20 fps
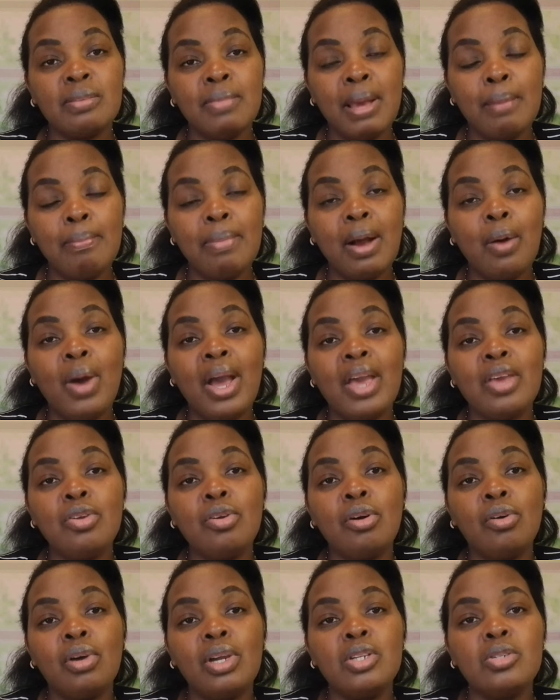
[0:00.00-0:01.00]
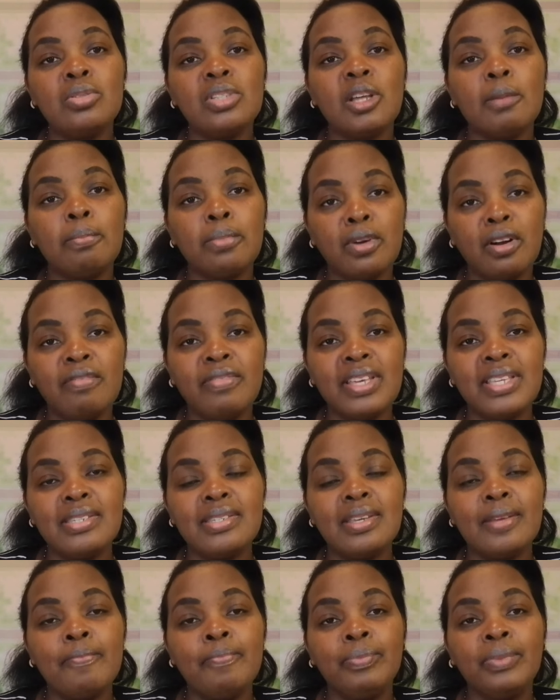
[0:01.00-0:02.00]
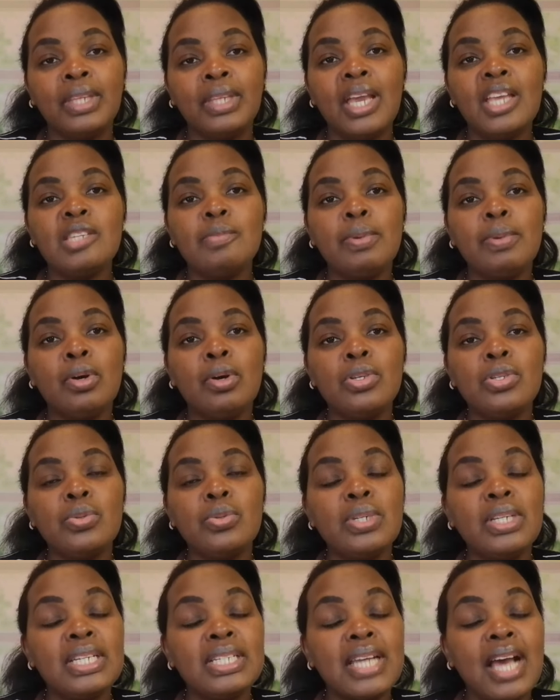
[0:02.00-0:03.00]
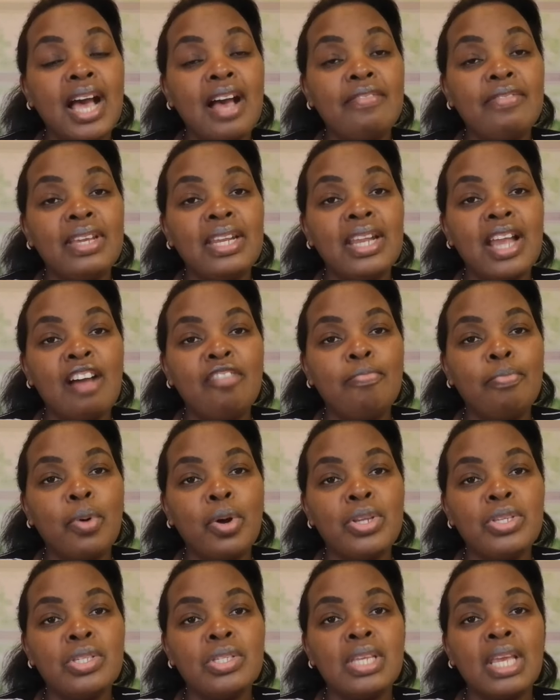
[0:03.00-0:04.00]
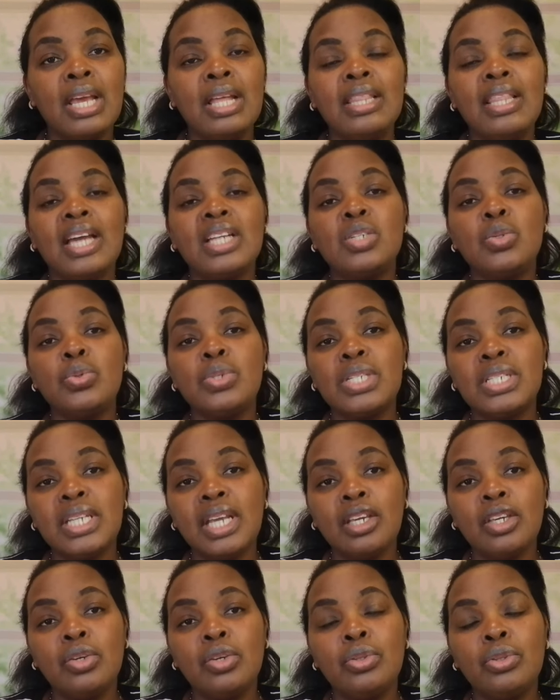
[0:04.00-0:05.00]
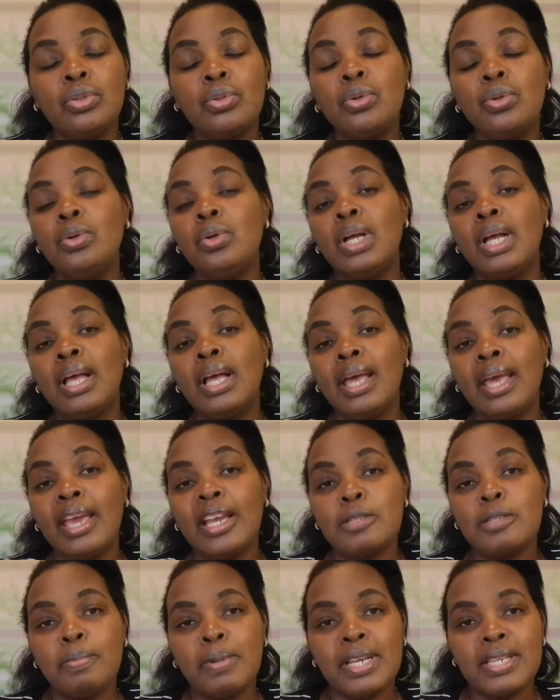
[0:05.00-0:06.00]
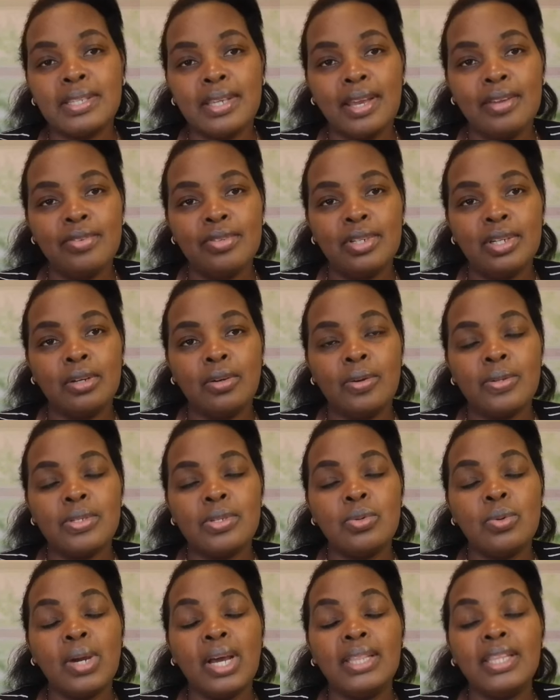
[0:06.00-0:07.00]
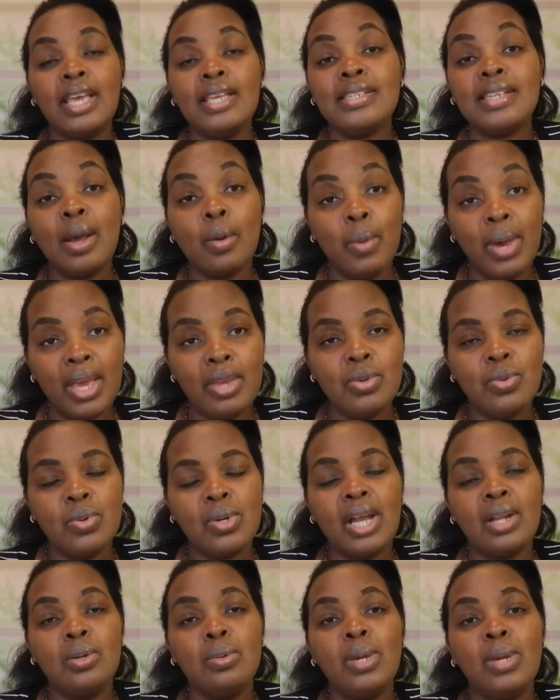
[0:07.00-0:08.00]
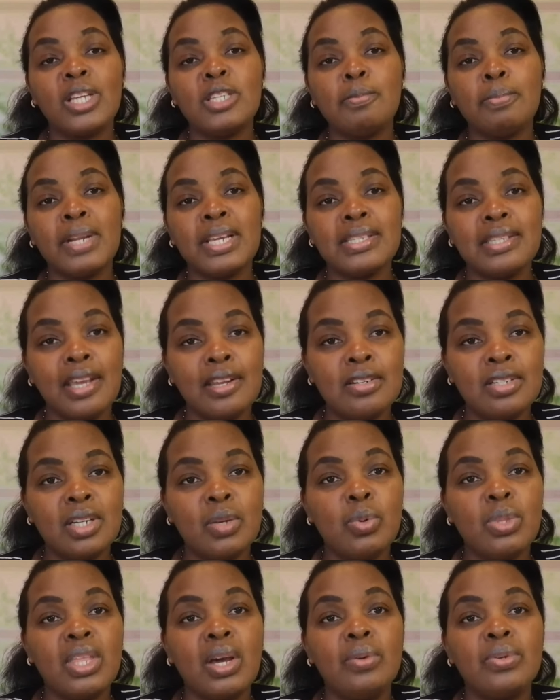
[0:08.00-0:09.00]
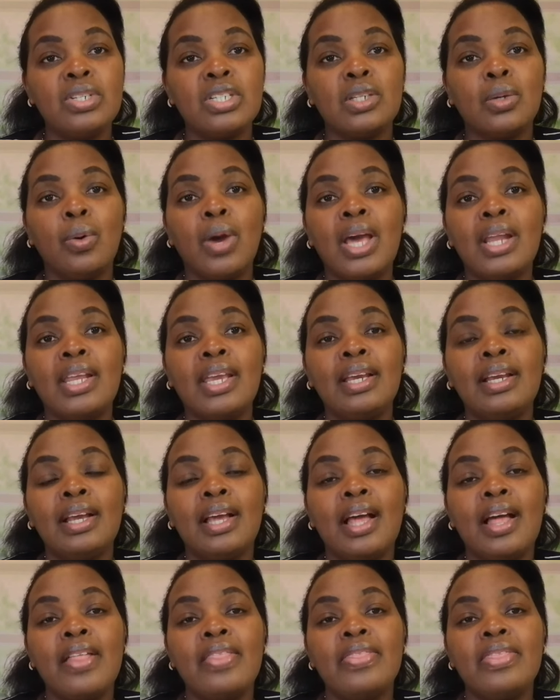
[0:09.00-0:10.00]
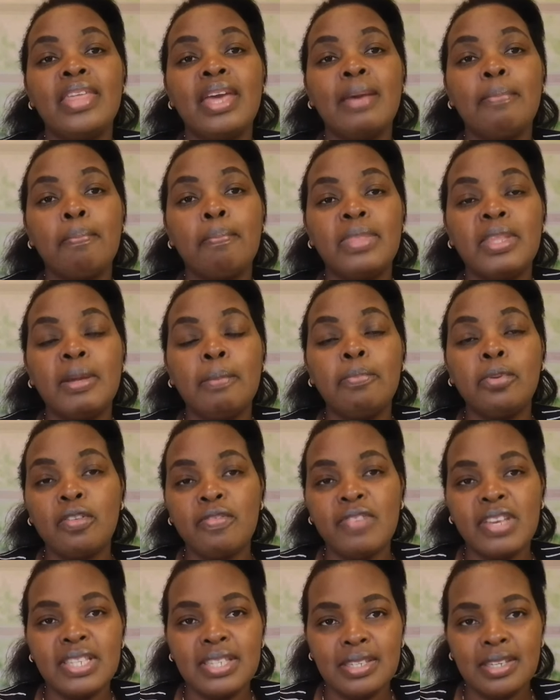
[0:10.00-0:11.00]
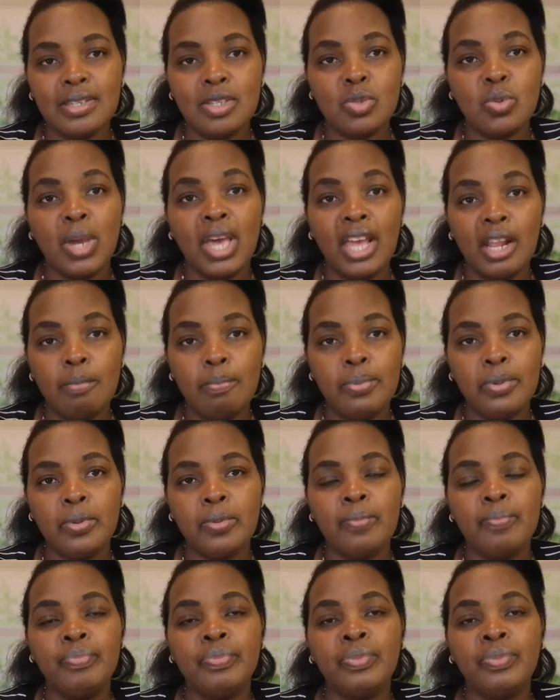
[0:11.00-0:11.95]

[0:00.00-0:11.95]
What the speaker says: remember why you're going to the province is because you didn't have enough points that would take you through express entry. Because there's a way you can do express entry without requiring the provinces to help you.